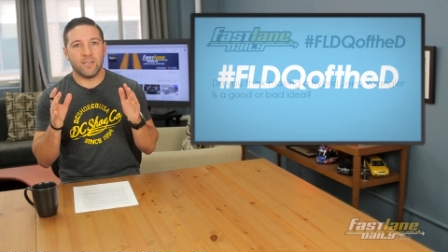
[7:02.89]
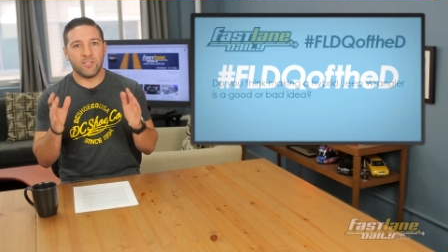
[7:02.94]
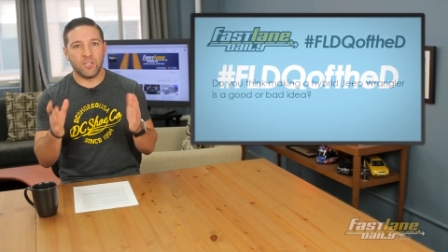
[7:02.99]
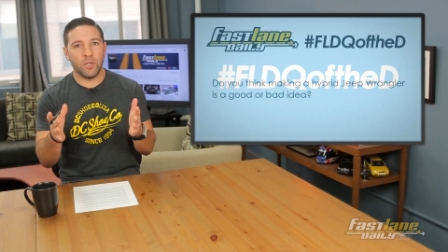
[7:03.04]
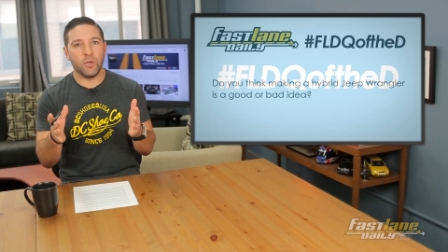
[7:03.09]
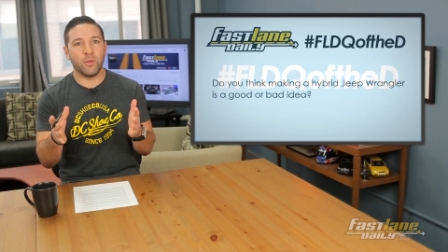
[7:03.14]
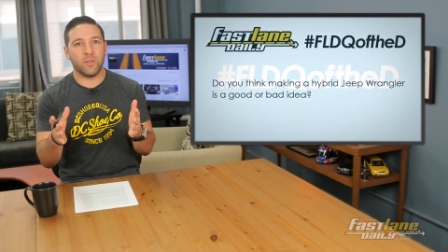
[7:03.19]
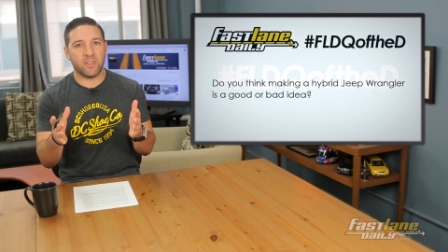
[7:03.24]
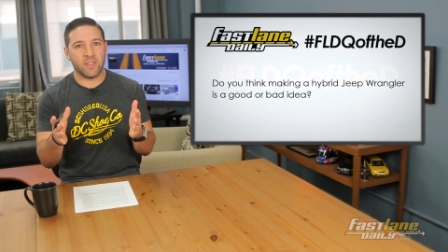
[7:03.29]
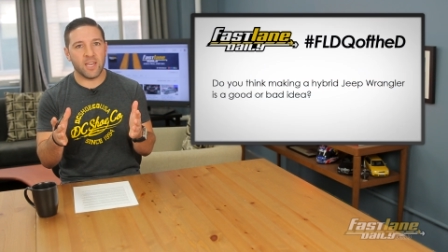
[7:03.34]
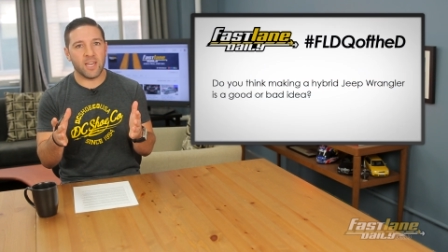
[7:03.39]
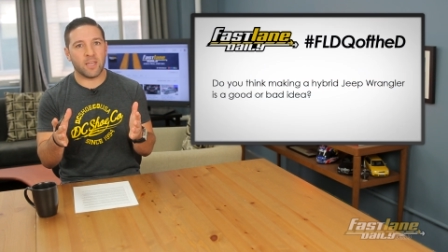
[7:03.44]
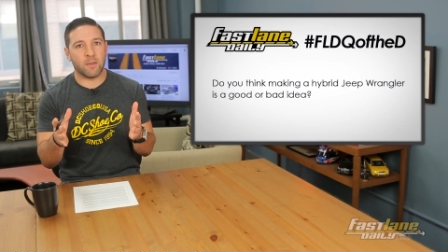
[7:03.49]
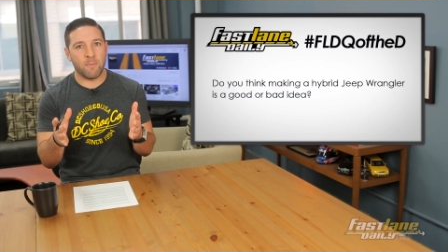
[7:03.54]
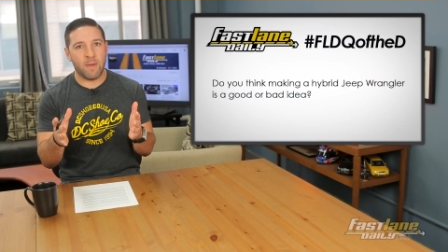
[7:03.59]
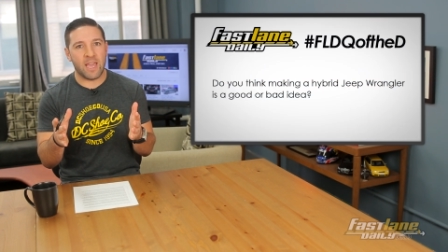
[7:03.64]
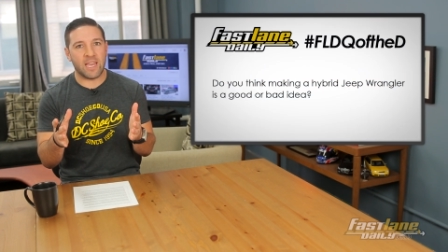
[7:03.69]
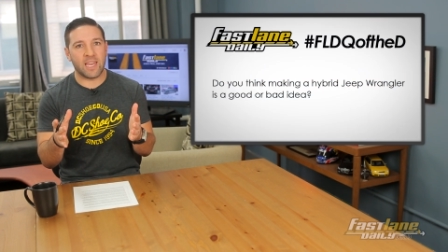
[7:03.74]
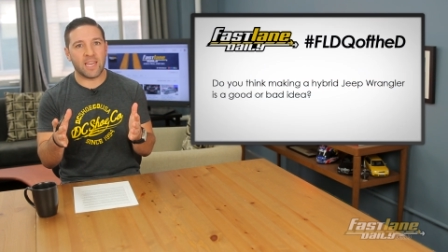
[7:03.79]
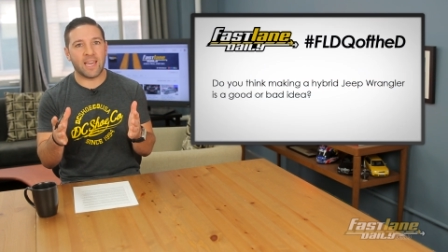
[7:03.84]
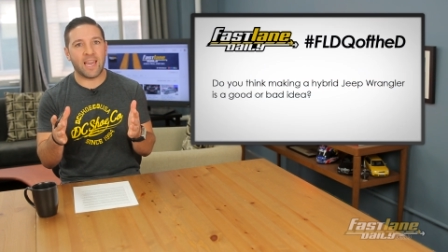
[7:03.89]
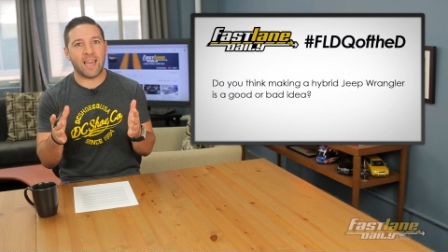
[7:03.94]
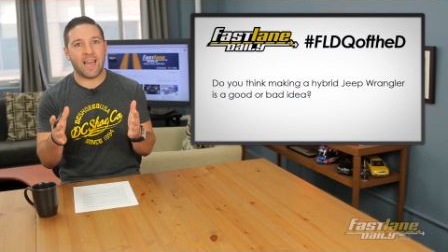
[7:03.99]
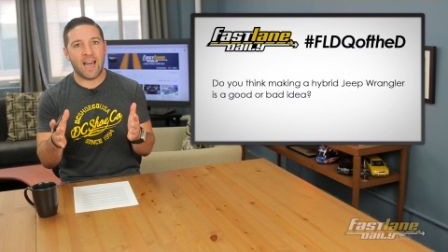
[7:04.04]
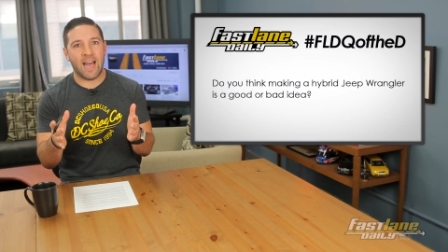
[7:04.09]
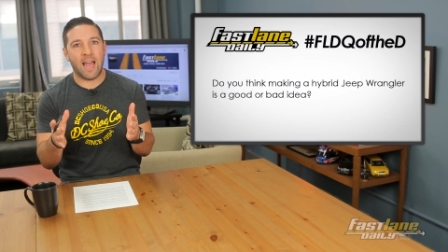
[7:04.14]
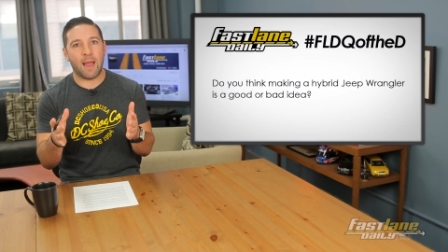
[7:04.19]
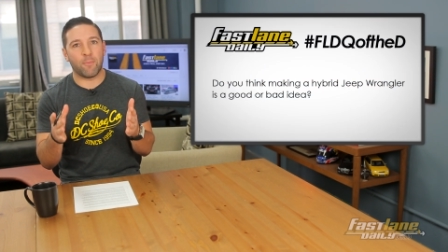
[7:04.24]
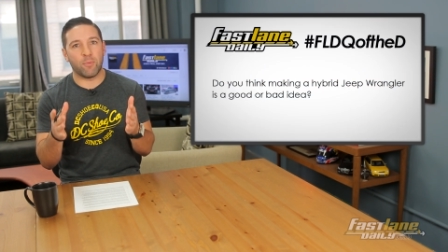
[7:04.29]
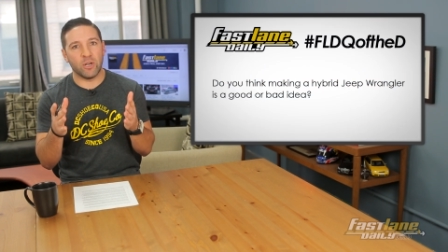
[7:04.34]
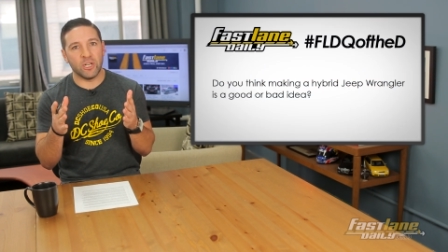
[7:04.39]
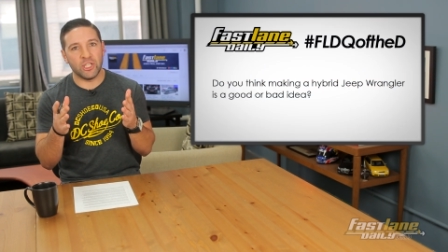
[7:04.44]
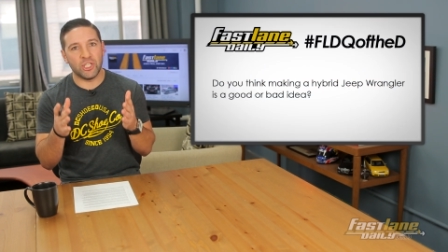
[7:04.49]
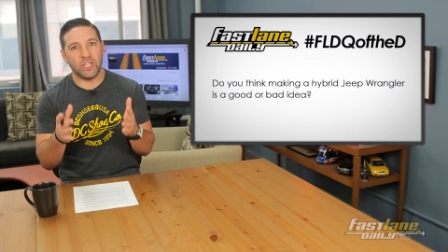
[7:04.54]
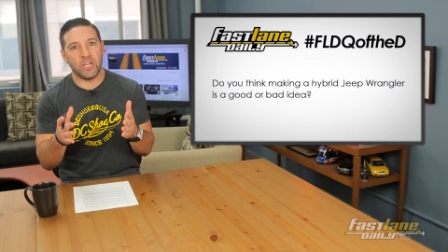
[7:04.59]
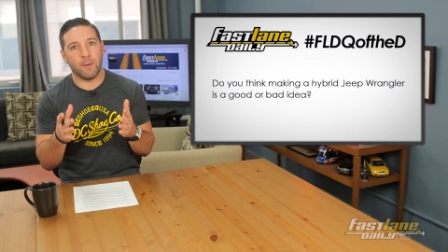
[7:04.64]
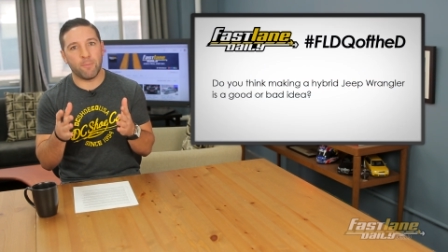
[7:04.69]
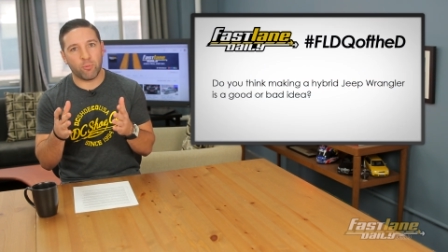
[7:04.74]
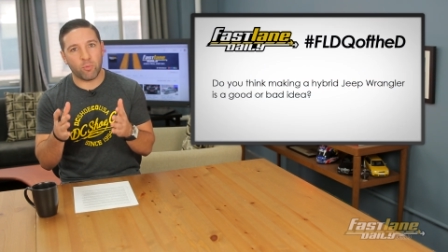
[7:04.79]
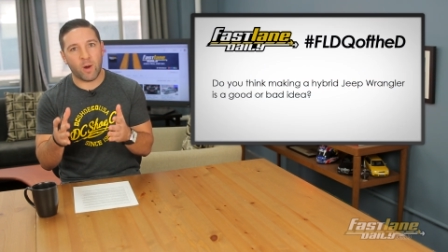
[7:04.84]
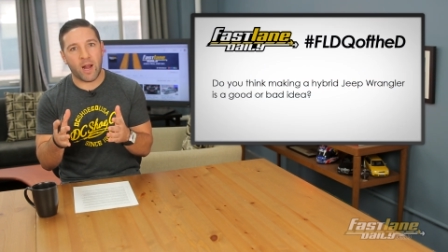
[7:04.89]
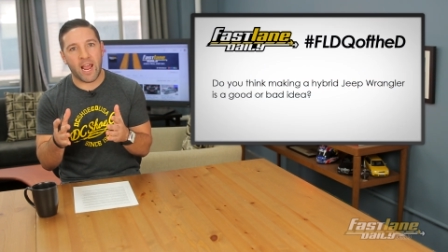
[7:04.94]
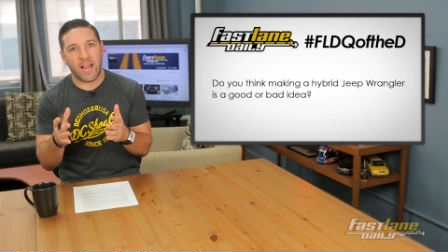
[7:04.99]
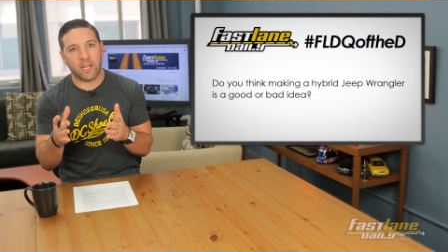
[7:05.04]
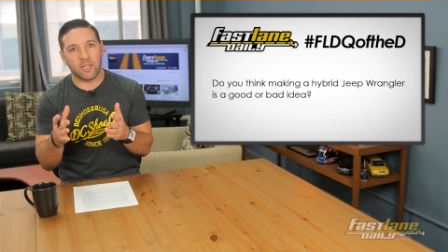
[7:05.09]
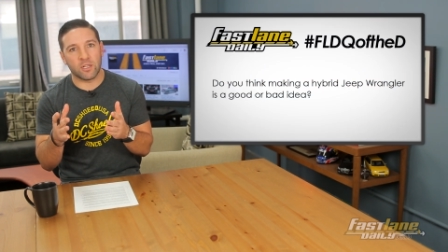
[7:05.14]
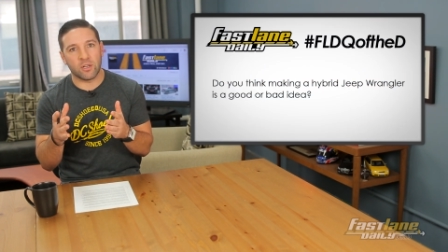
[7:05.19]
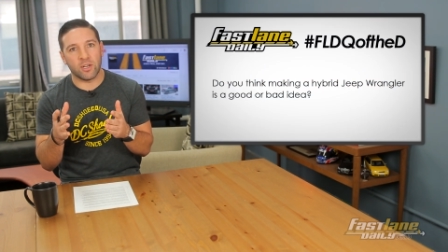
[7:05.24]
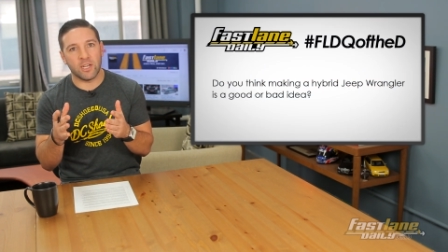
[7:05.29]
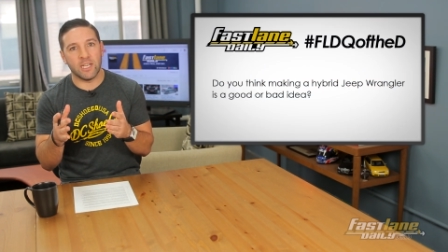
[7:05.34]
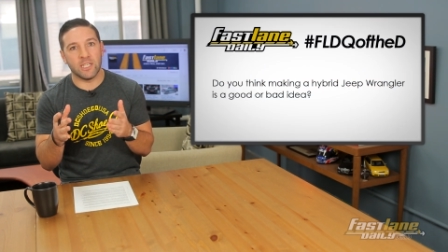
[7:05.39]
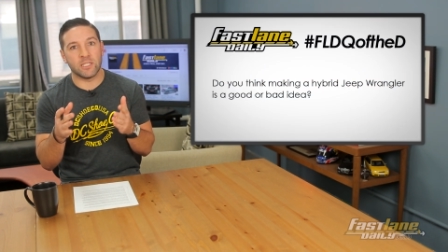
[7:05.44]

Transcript: Do you think making a hybrid Jeep Wrangler